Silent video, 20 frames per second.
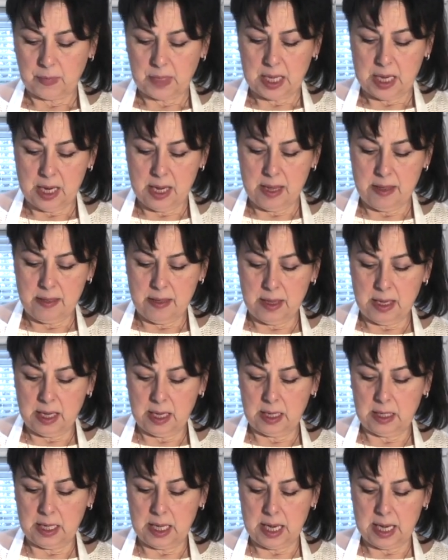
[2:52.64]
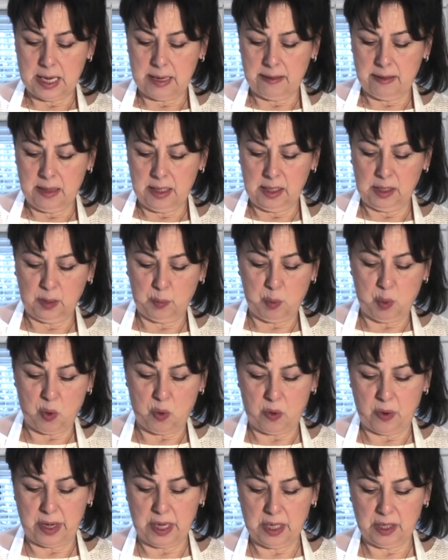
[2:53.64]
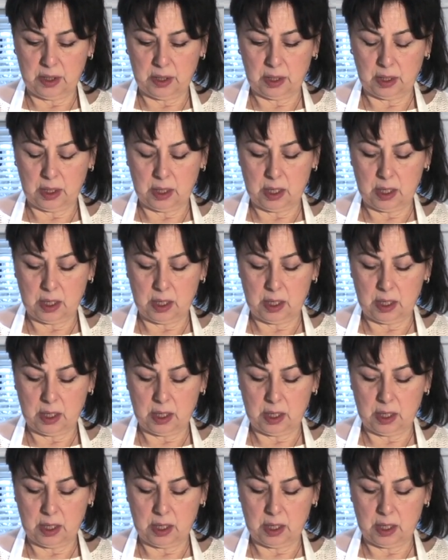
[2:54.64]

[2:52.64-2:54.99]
And then at this point,